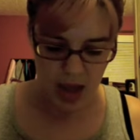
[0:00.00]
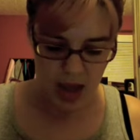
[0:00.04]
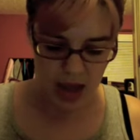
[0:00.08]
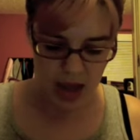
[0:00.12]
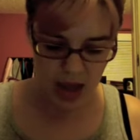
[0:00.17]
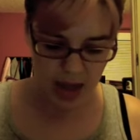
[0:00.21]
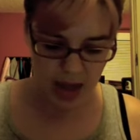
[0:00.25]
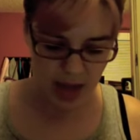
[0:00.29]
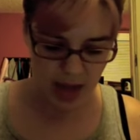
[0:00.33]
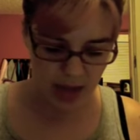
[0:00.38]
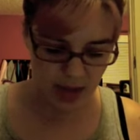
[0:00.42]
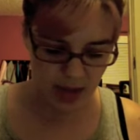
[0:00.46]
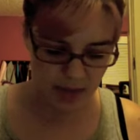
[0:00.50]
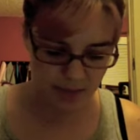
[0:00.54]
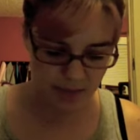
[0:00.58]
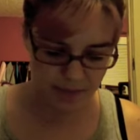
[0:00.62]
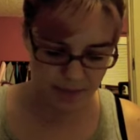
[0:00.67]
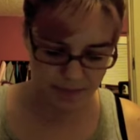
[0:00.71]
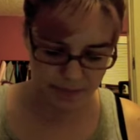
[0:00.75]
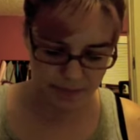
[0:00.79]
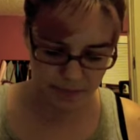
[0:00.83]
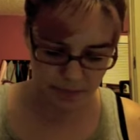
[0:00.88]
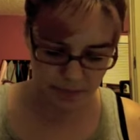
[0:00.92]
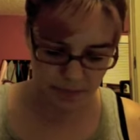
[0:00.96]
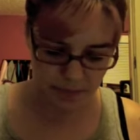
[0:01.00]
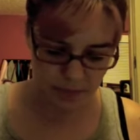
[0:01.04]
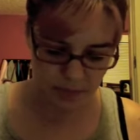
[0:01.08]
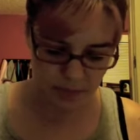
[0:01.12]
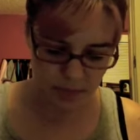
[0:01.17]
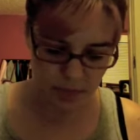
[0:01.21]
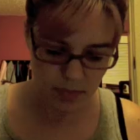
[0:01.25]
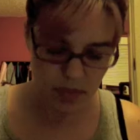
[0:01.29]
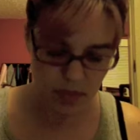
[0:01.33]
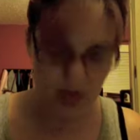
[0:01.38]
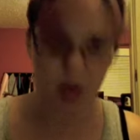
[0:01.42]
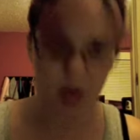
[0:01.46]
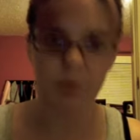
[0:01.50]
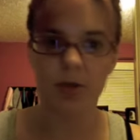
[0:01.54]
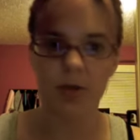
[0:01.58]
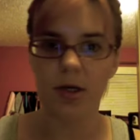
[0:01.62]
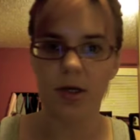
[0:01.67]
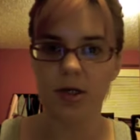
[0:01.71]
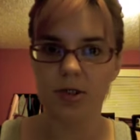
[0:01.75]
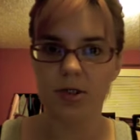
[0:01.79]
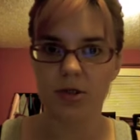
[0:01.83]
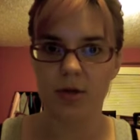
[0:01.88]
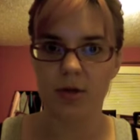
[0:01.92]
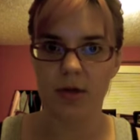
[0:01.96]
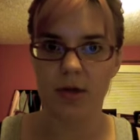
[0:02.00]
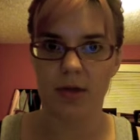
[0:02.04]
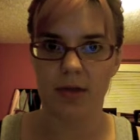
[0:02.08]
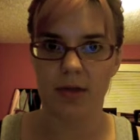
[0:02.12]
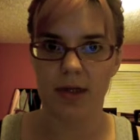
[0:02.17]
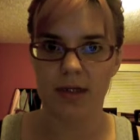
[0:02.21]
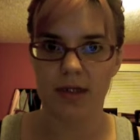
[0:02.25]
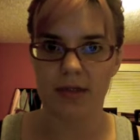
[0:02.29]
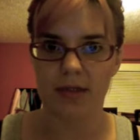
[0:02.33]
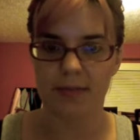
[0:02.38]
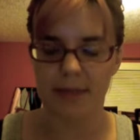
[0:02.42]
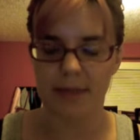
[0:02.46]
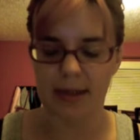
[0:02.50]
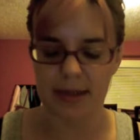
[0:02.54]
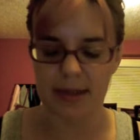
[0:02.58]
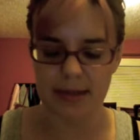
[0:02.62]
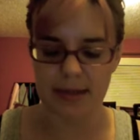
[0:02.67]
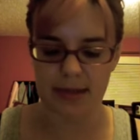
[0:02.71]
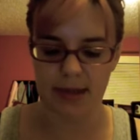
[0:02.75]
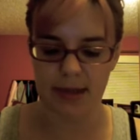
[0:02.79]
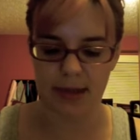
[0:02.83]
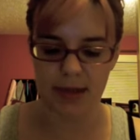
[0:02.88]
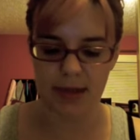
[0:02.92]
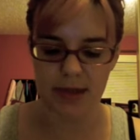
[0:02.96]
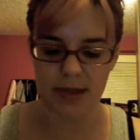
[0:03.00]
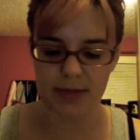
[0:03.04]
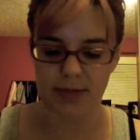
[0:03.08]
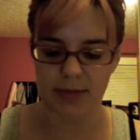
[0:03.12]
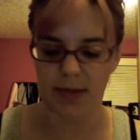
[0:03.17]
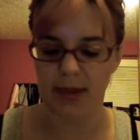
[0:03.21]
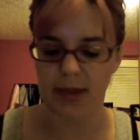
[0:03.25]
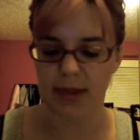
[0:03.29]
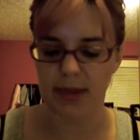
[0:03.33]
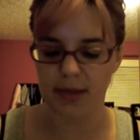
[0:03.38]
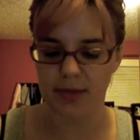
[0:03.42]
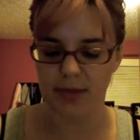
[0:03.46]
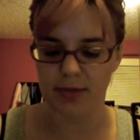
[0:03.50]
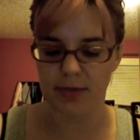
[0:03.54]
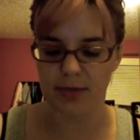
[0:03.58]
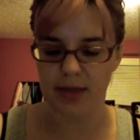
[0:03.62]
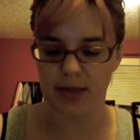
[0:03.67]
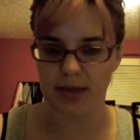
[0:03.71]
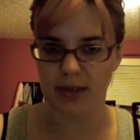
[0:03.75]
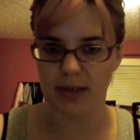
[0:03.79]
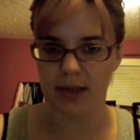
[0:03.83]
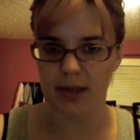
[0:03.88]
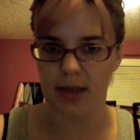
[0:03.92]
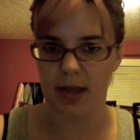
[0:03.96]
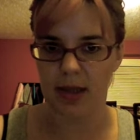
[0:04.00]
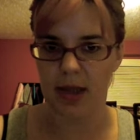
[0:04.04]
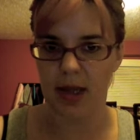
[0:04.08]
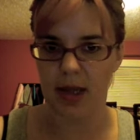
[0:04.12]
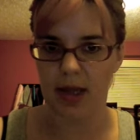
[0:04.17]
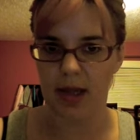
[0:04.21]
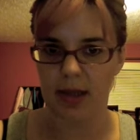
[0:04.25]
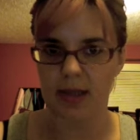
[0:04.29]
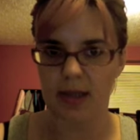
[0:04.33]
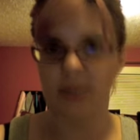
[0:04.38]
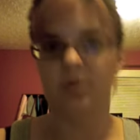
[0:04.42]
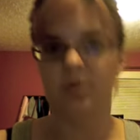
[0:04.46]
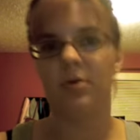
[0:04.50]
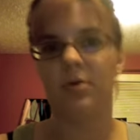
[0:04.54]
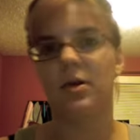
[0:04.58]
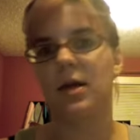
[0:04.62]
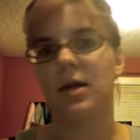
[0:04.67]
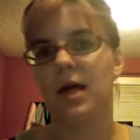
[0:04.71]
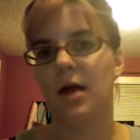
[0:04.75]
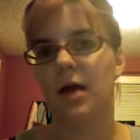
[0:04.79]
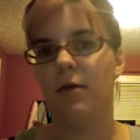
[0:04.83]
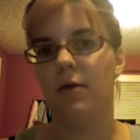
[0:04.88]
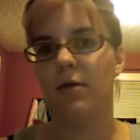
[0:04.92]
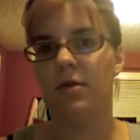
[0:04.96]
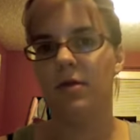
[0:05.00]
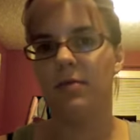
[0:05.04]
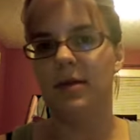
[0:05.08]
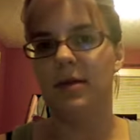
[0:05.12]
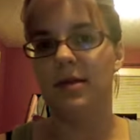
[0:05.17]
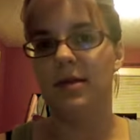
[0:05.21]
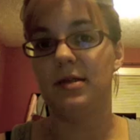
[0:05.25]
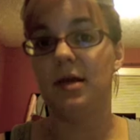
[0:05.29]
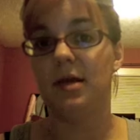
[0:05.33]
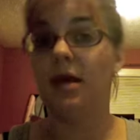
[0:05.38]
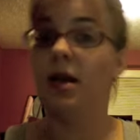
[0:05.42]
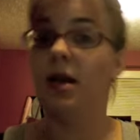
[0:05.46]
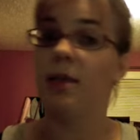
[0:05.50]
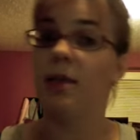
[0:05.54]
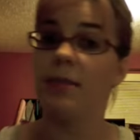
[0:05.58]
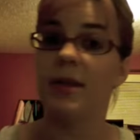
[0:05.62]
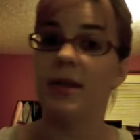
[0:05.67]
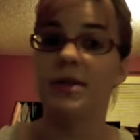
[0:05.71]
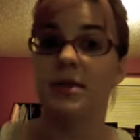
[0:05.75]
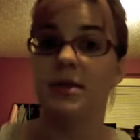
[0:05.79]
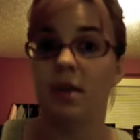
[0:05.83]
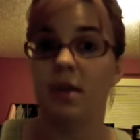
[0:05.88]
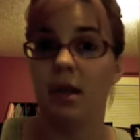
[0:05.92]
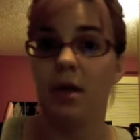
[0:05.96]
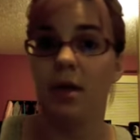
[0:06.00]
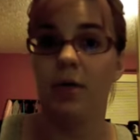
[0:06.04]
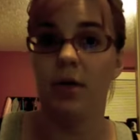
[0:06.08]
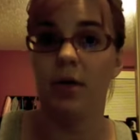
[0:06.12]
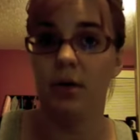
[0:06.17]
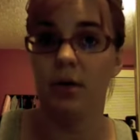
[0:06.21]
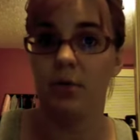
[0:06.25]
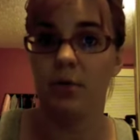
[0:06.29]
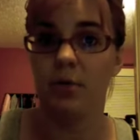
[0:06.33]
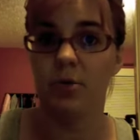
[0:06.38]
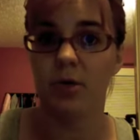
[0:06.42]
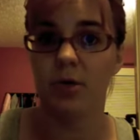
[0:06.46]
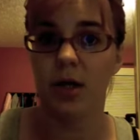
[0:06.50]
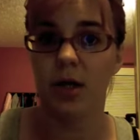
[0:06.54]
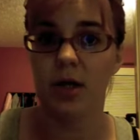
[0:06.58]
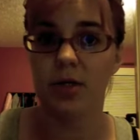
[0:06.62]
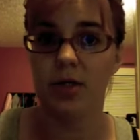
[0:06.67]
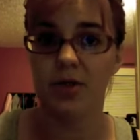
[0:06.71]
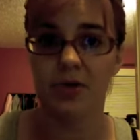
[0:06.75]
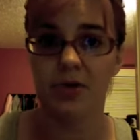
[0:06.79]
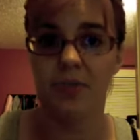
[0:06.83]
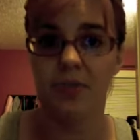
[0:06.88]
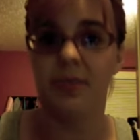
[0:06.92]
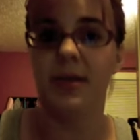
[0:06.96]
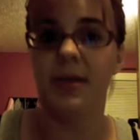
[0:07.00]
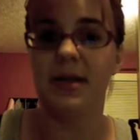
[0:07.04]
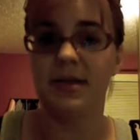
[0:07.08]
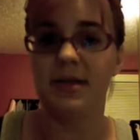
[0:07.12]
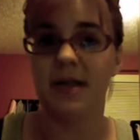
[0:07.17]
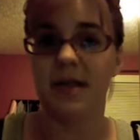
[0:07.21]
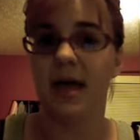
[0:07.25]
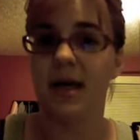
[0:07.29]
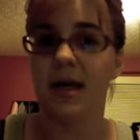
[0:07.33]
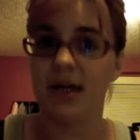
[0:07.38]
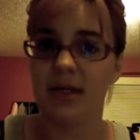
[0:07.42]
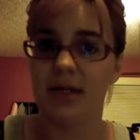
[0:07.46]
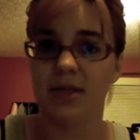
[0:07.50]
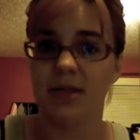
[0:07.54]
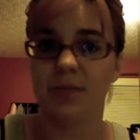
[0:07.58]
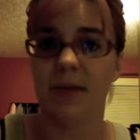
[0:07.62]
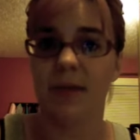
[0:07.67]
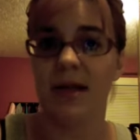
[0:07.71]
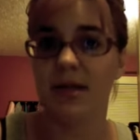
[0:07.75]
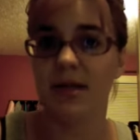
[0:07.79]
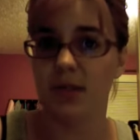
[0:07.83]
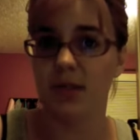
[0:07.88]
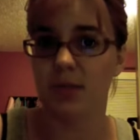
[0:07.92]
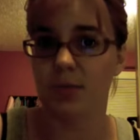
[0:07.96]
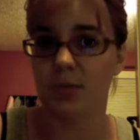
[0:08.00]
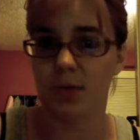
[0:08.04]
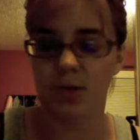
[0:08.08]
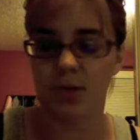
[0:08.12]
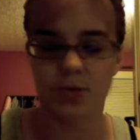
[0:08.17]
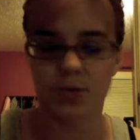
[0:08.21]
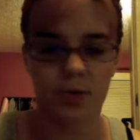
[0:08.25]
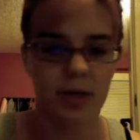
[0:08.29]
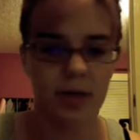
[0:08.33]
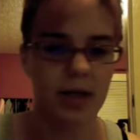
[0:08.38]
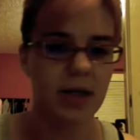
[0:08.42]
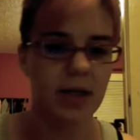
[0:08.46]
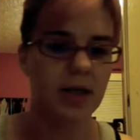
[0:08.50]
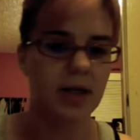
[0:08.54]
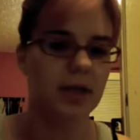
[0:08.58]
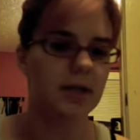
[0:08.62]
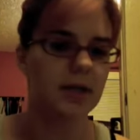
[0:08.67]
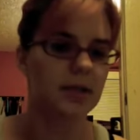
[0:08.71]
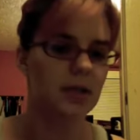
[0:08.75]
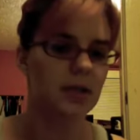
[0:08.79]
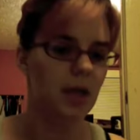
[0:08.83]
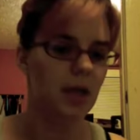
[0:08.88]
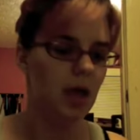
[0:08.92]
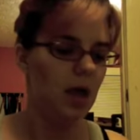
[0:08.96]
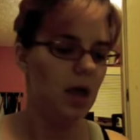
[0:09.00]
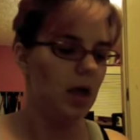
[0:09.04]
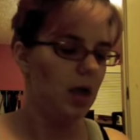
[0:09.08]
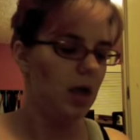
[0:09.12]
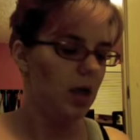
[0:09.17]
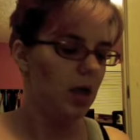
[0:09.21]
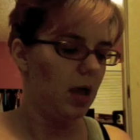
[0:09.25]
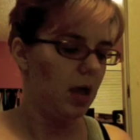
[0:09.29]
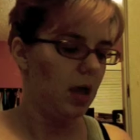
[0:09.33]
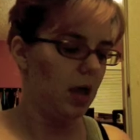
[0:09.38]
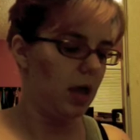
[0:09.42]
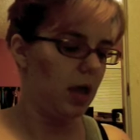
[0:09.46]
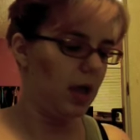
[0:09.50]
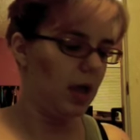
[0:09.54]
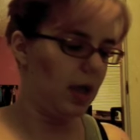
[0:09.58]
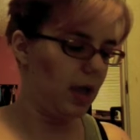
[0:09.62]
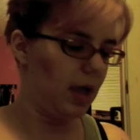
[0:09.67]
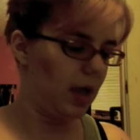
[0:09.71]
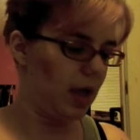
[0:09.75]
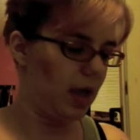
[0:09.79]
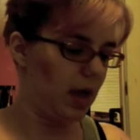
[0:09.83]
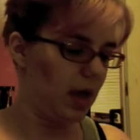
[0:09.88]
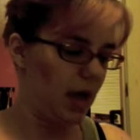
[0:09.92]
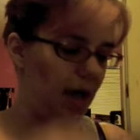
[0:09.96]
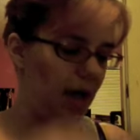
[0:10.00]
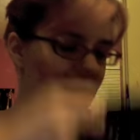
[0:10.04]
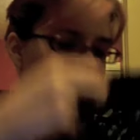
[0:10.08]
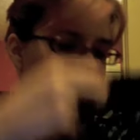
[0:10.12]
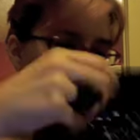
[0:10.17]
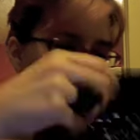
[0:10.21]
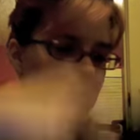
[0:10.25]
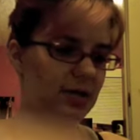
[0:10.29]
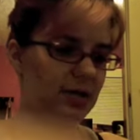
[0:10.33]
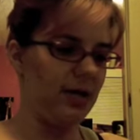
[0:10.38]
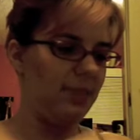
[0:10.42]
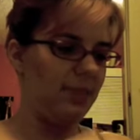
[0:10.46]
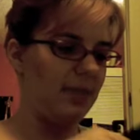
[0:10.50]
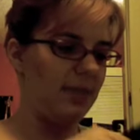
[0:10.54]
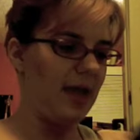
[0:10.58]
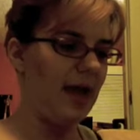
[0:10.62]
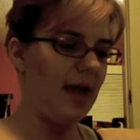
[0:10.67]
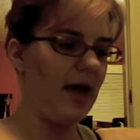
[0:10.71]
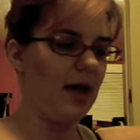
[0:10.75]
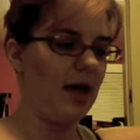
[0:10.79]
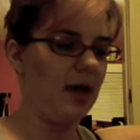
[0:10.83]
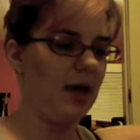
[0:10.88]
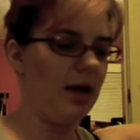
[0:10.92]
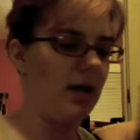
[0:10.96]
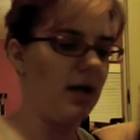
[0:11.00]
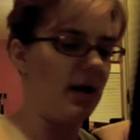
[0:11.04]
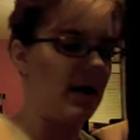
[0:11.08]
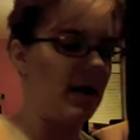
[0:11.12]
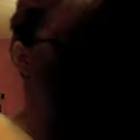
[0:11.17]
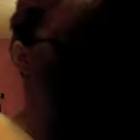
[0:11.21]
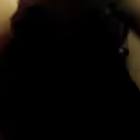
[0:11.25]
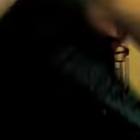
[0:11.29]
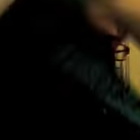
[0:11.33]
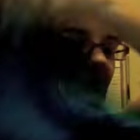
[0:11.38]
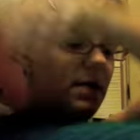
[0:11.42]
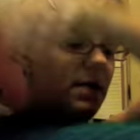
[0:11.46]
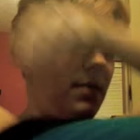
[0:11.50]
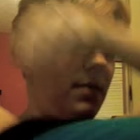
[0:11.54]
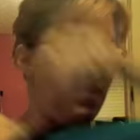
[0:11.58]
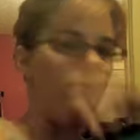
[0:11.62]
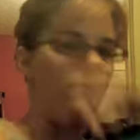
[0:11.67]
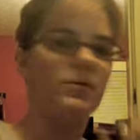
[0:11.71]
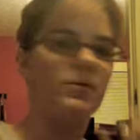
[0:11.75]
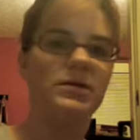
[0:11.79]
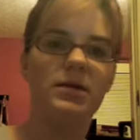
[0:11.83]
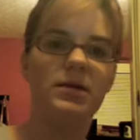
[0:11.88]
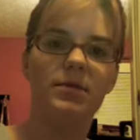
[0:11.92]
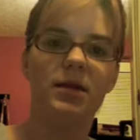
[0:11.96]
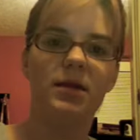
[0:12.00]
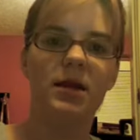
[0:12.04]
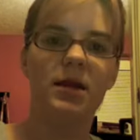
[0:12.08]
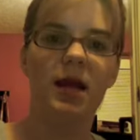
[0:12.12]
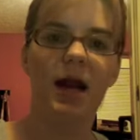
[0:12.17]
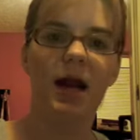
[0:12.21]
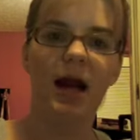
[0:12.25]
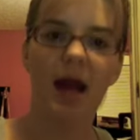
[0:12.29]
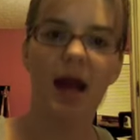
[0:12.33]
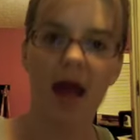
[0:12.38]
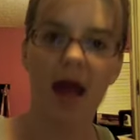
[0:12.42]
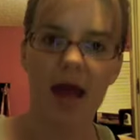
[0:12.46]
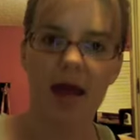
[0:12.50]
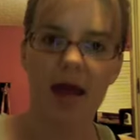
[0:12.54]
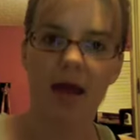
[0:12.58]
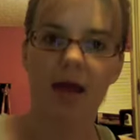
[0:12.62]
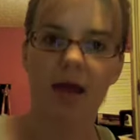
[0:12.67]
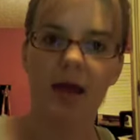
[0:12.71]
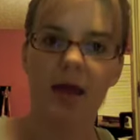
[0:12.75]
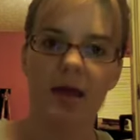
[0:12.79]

And I wanted to show you this because I think it's really interesting that this started out with me saying I'm basically going to crochet a tube, because that at its base is what a shrug is. And I just kept adding, and I came out with something that I like.